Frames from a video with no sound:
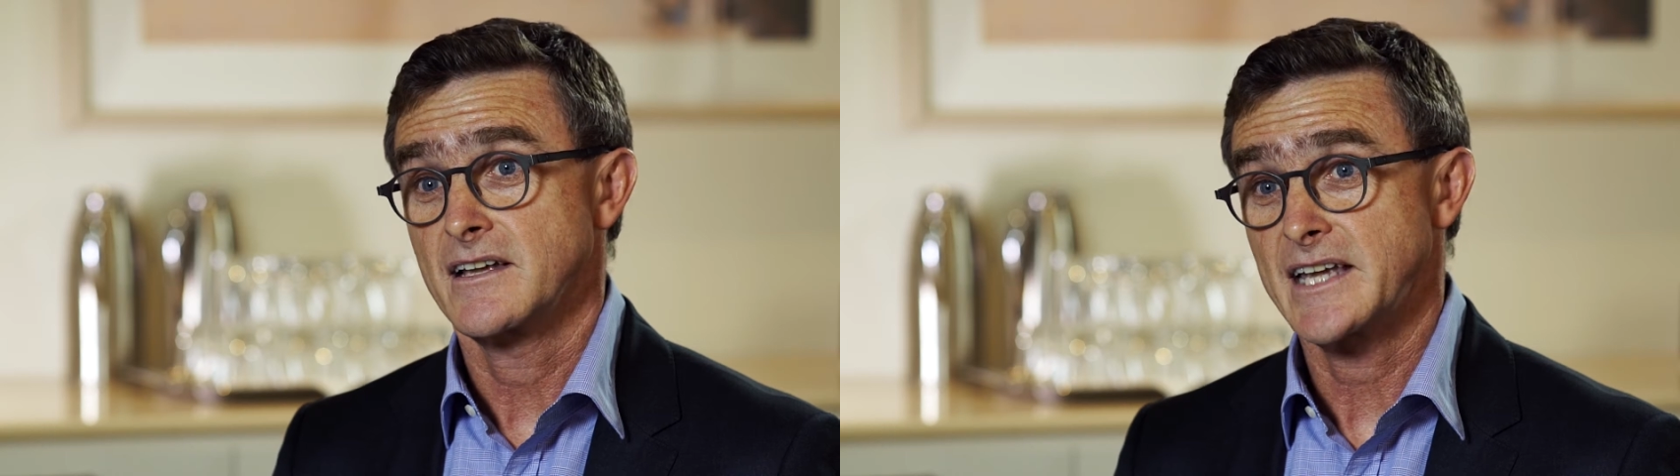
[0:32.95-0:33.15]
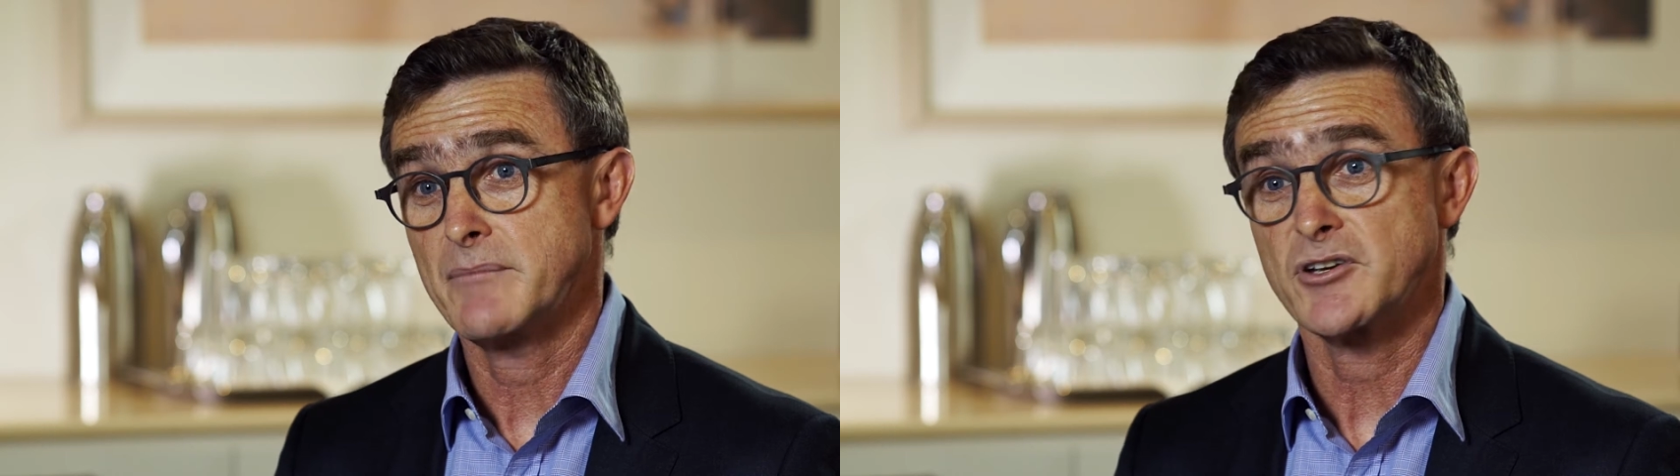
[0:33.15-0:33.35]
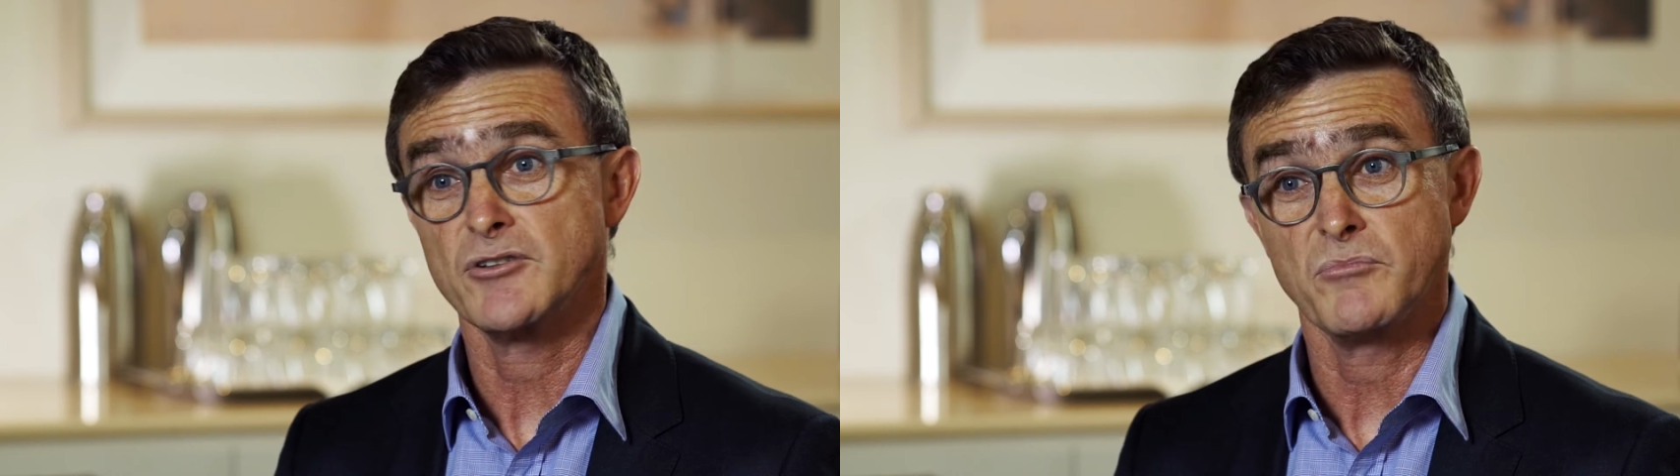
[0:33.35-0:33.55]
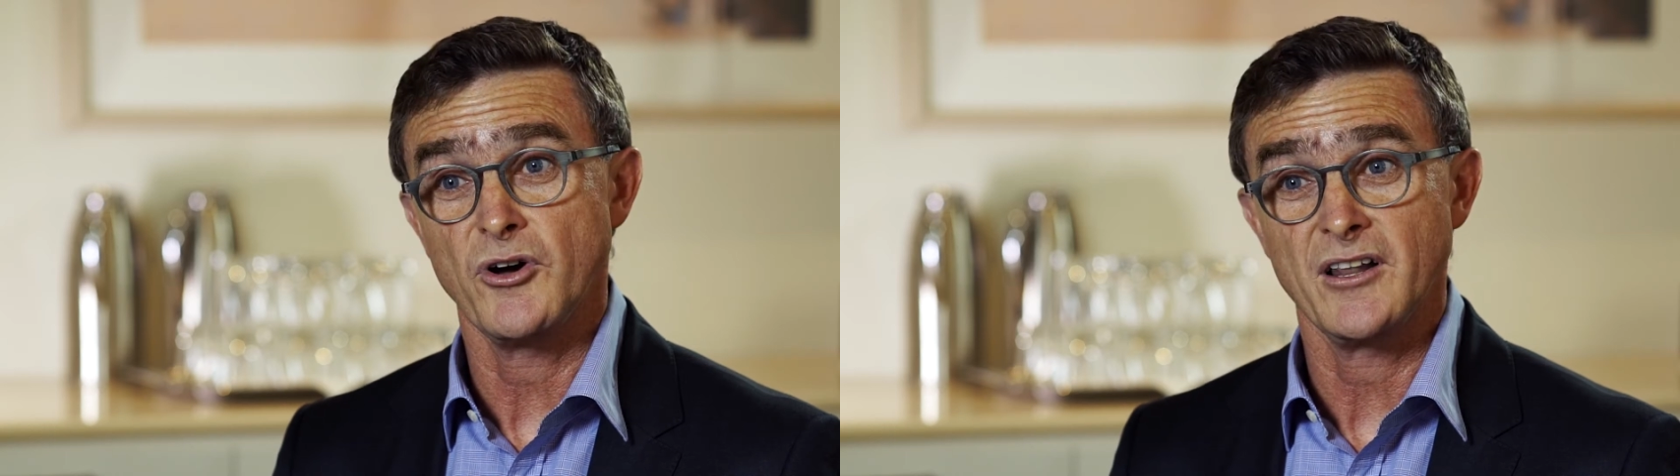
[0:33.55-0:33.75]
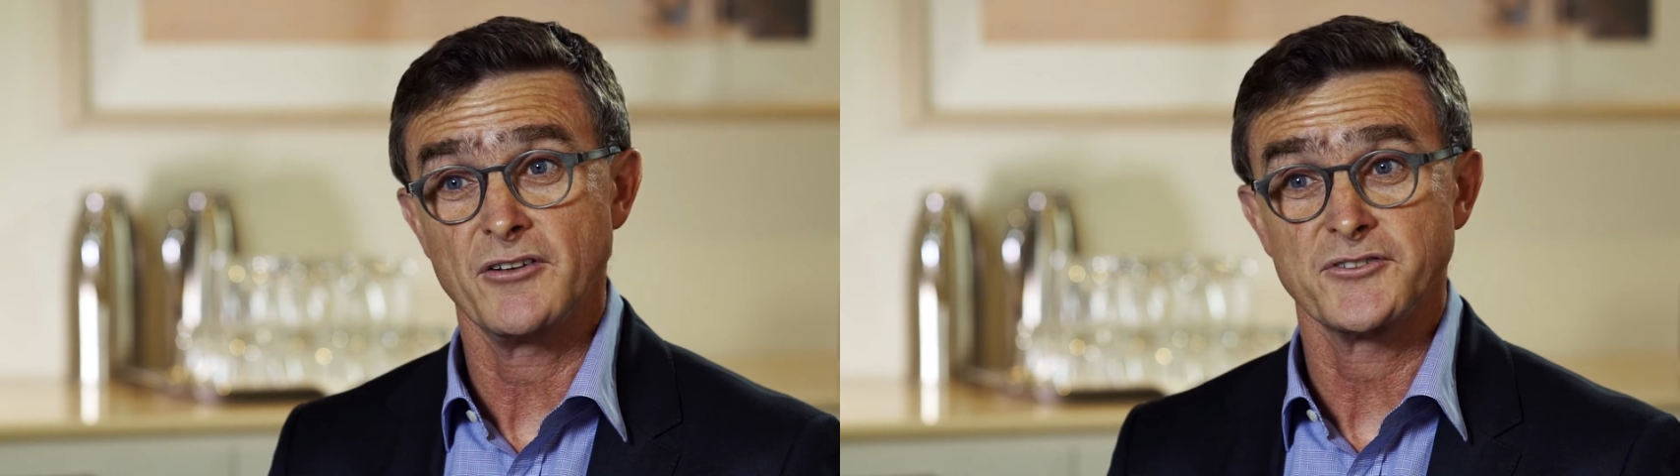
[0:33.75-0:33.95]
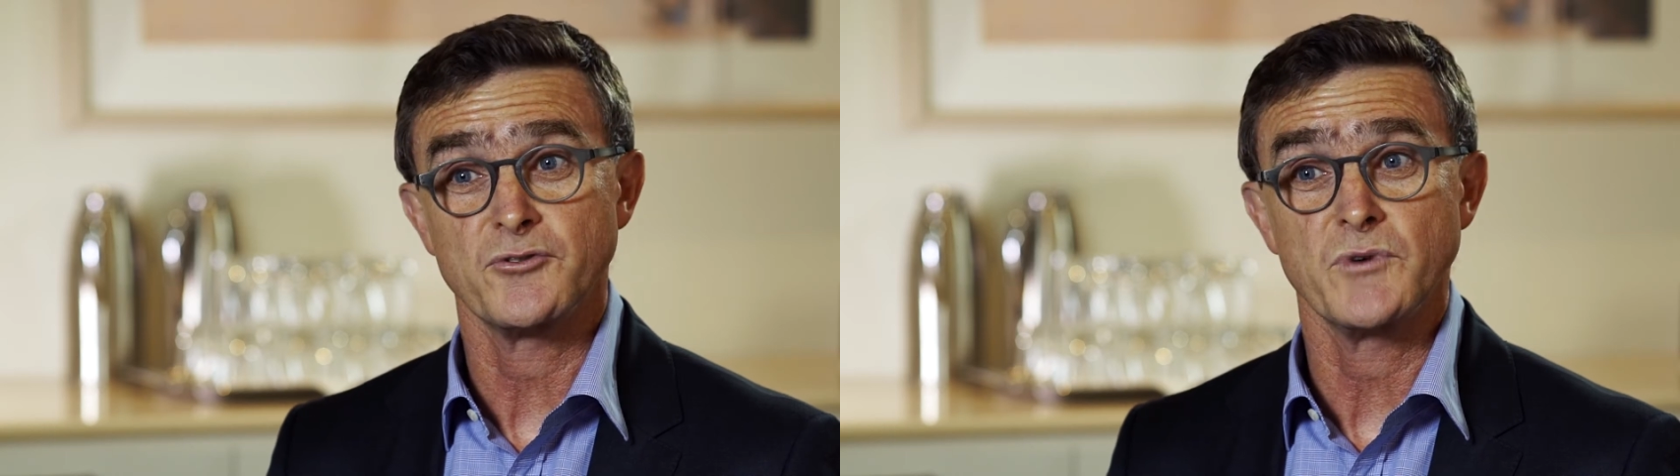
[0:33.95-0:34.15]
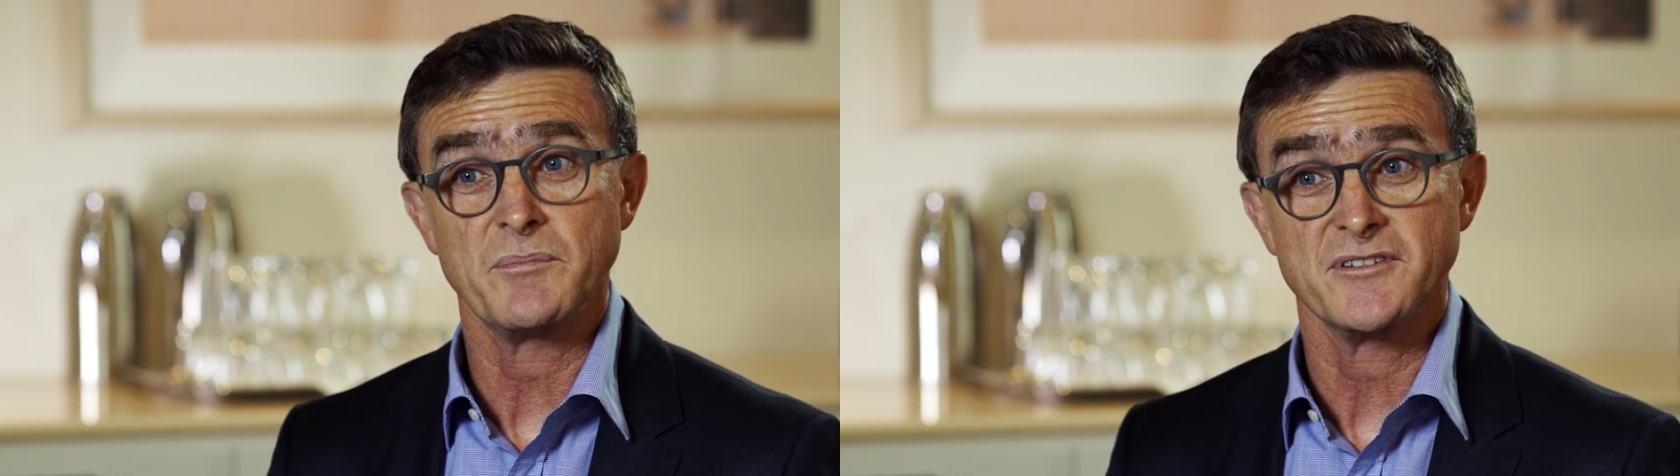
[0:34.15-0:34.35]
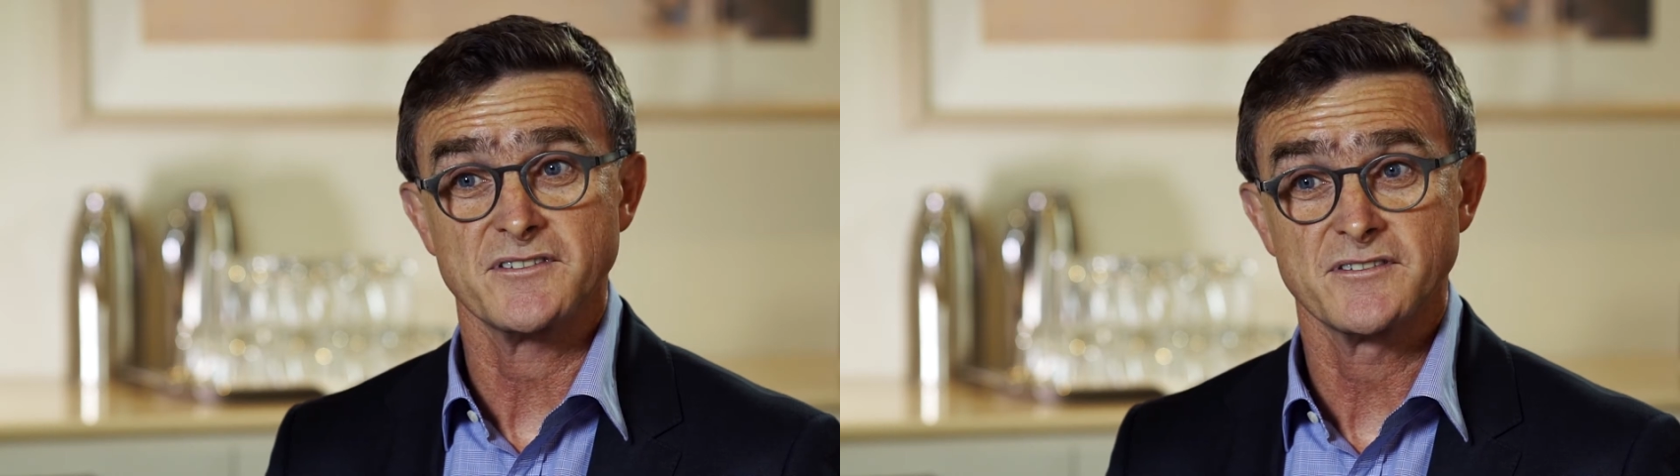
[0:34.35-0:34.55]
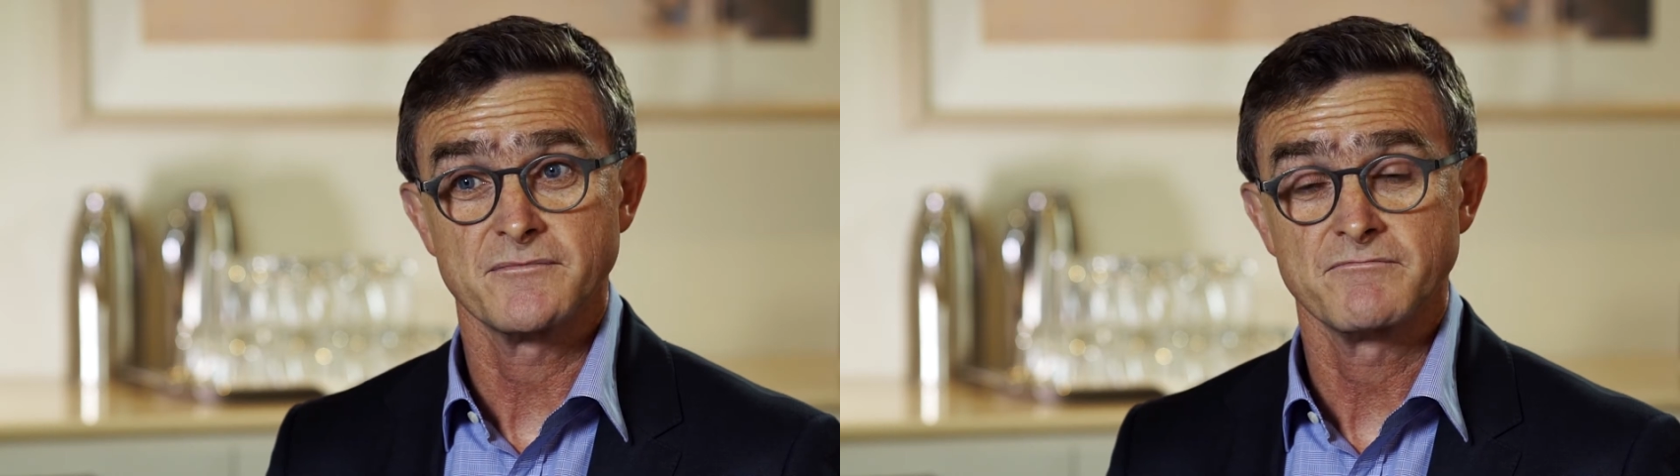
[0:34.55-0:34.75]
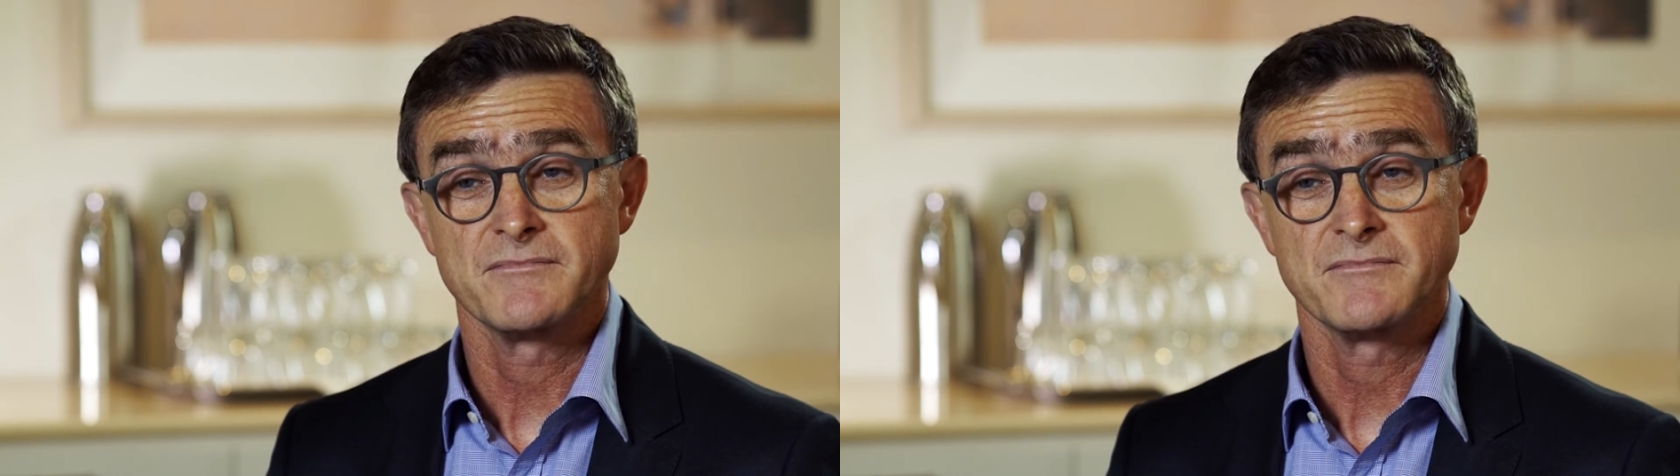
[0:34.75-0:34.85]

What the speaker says: chemical and biological weapons.